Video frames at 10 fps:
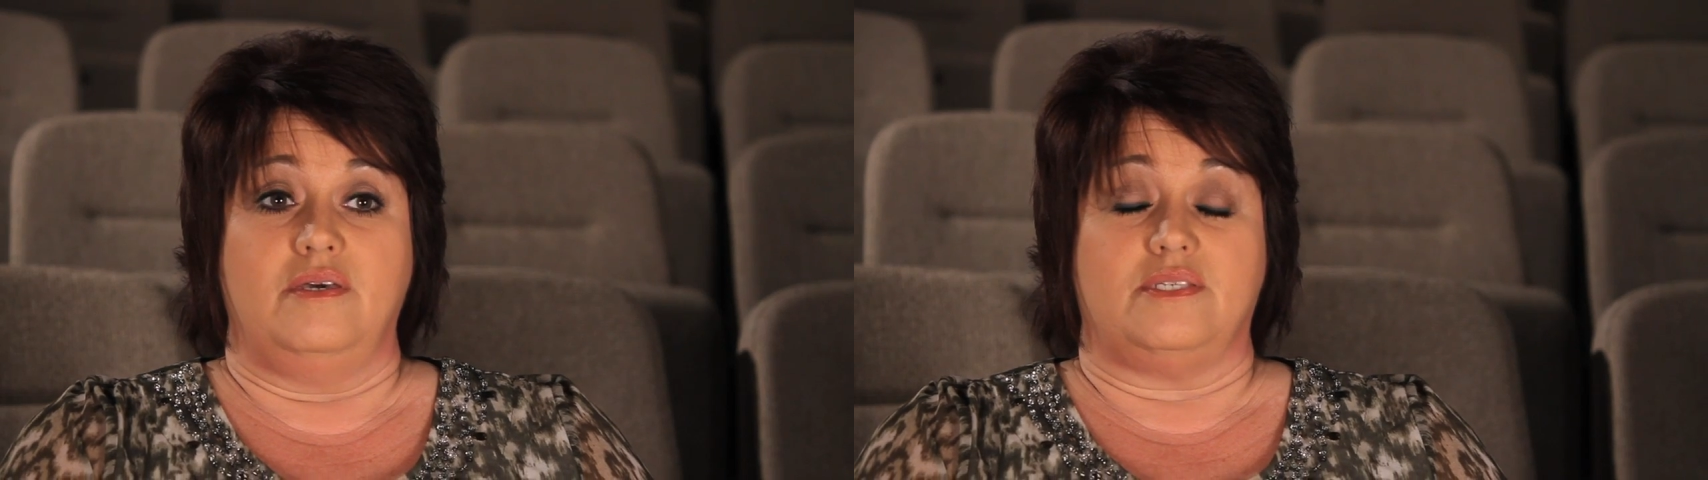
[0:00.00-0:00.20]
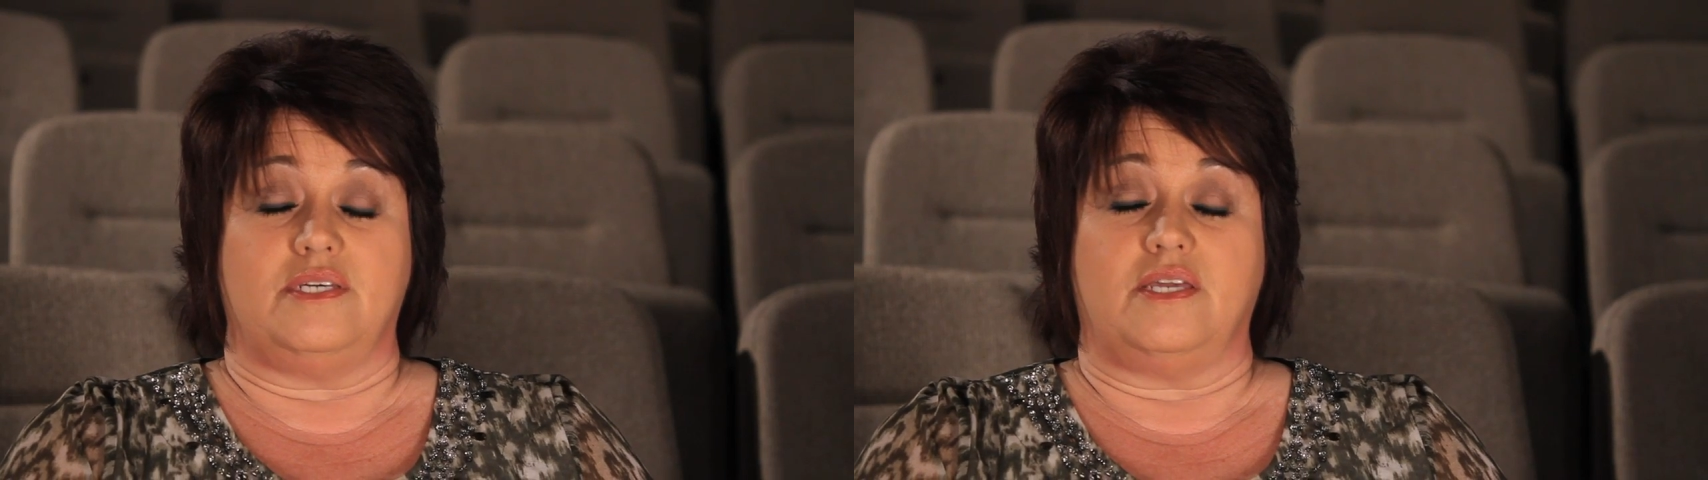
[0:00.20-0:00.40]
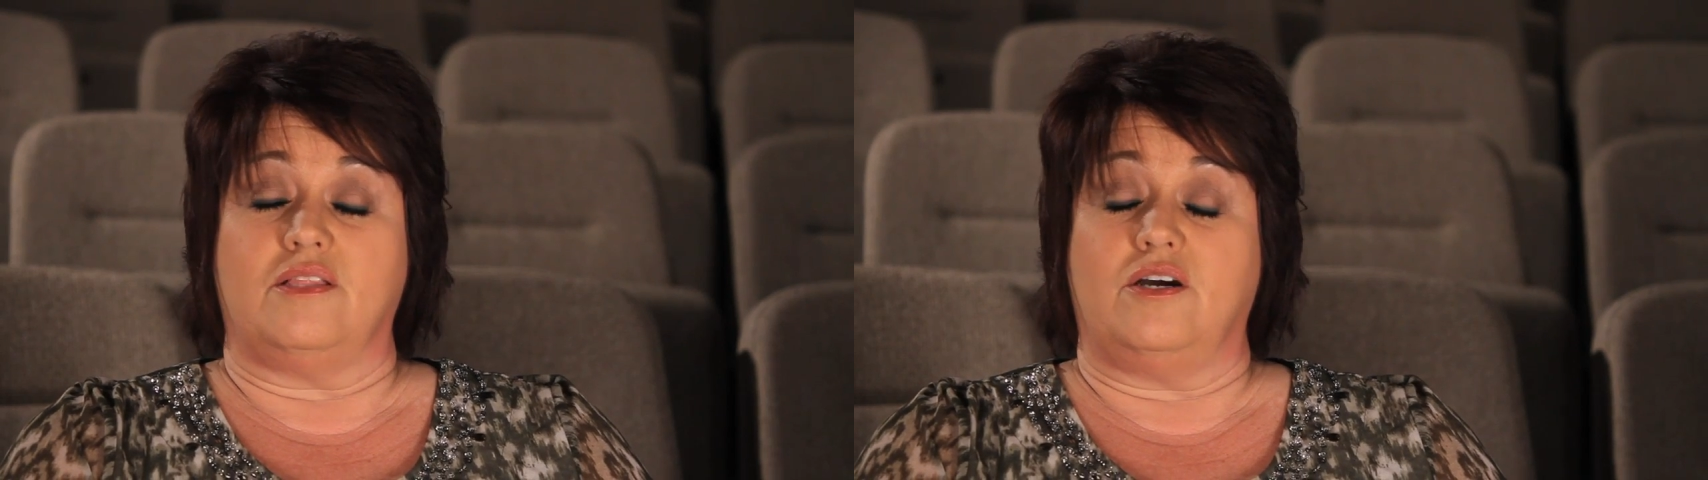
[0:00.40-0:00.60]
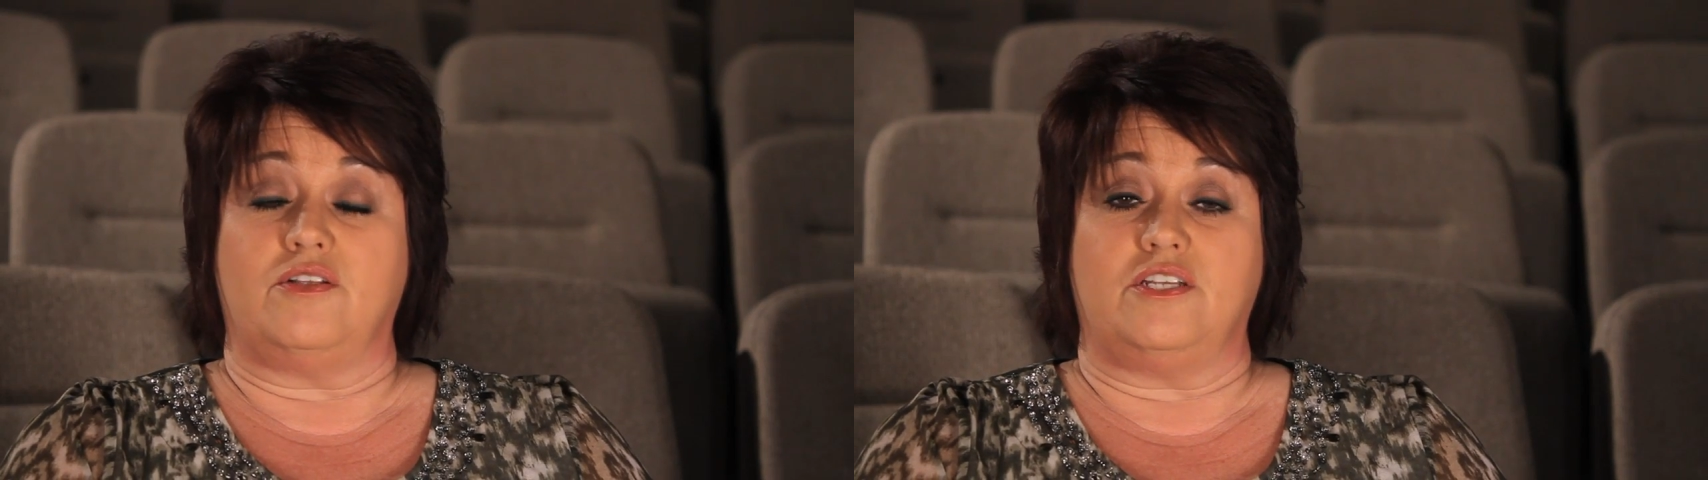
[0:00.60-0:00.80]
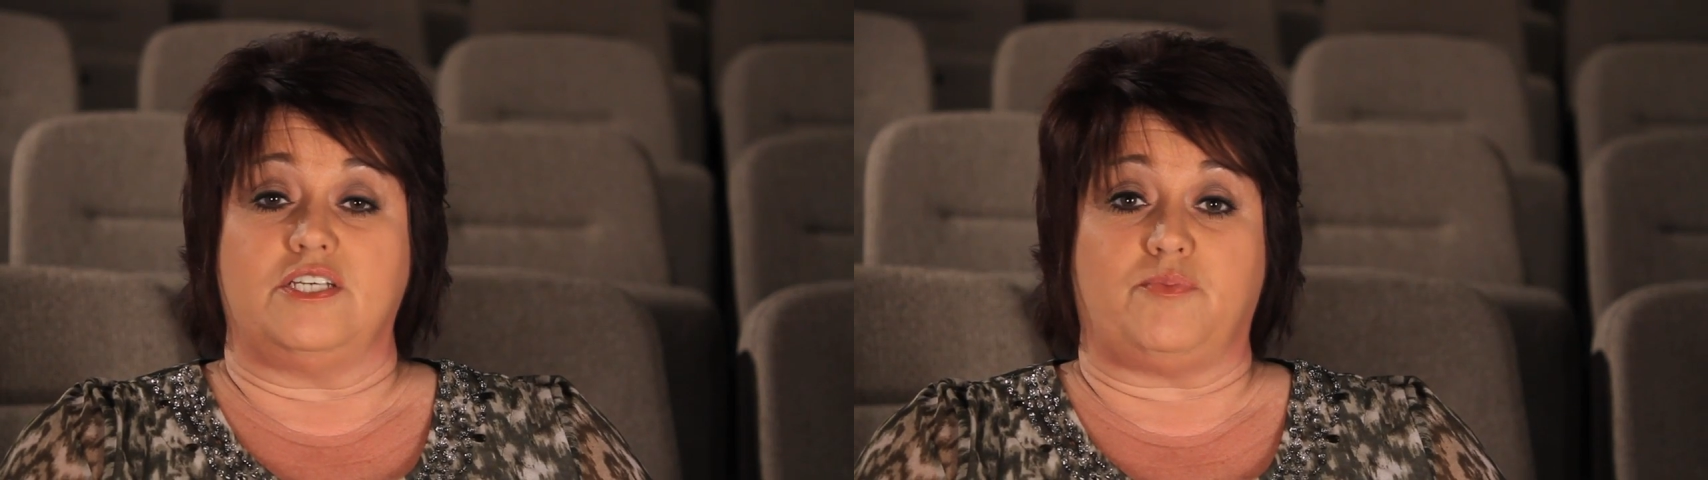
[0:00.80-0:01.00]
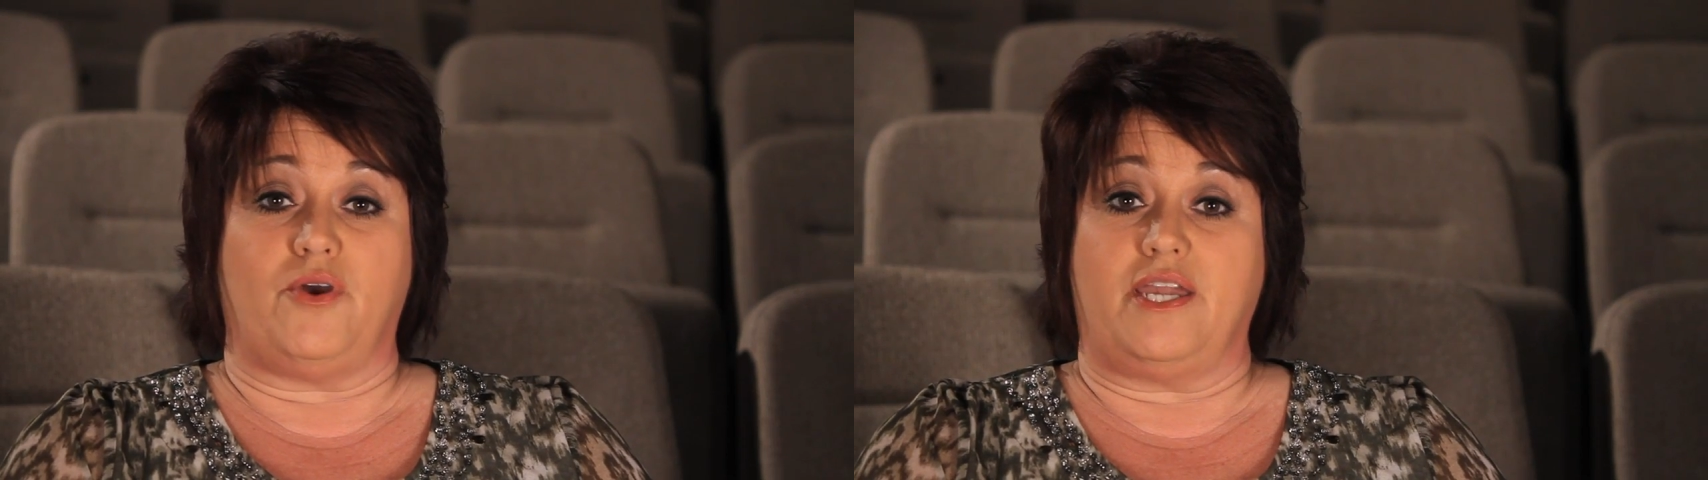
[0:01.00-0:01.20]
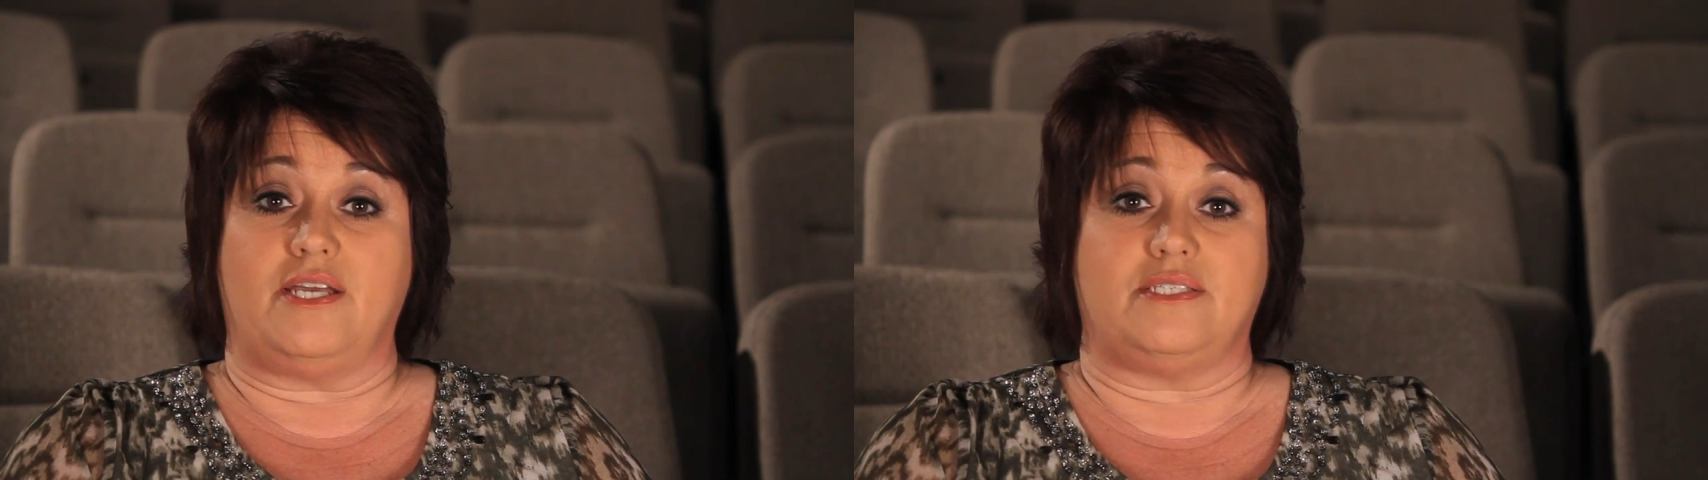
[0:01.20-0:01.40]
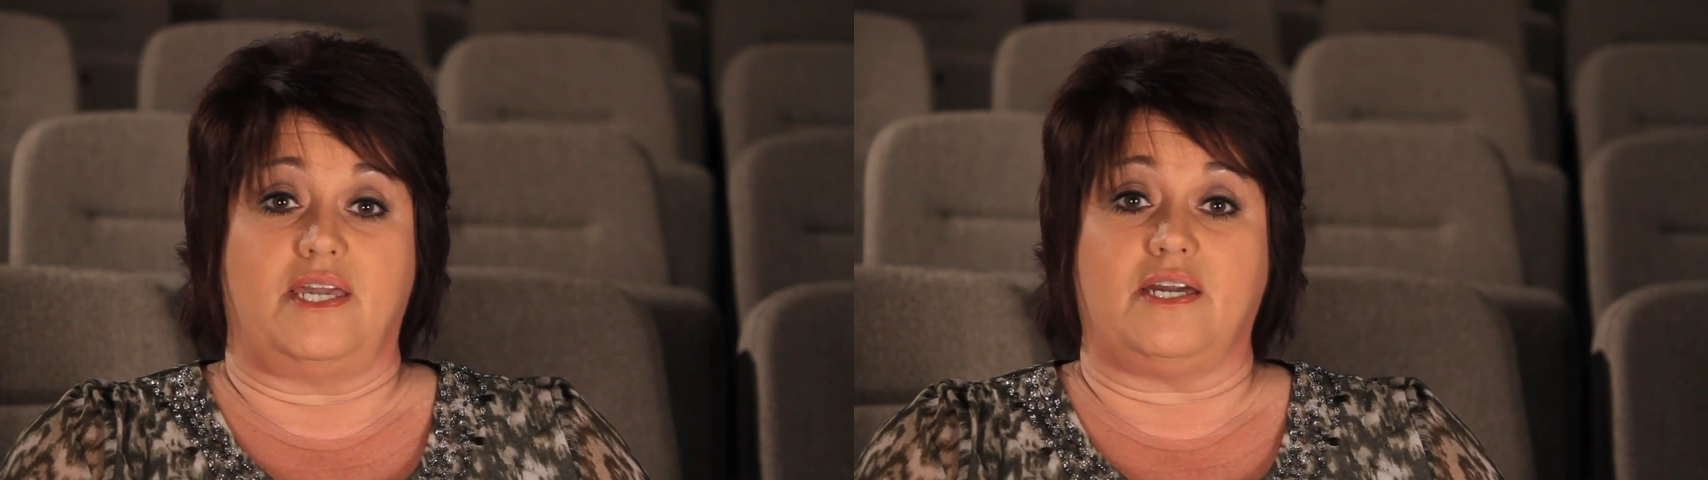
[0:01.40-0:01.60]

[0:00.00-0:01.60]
sitting alone and just praying and saying,